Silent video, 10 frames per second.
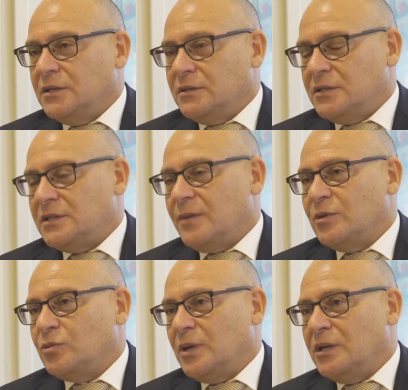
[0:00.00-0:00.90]
December
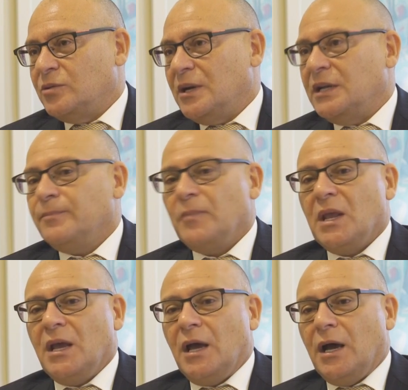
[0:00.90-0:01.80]
2020.
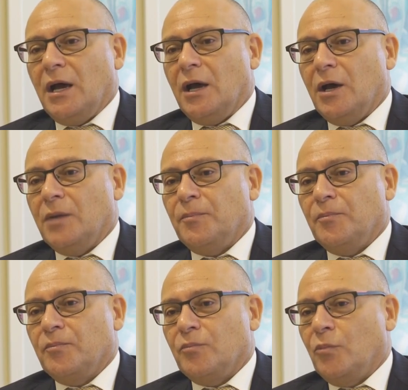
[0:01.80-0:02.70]

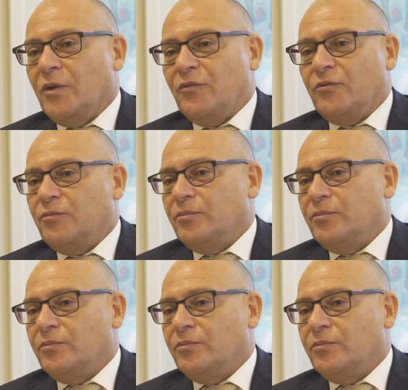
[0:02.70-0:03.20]
We've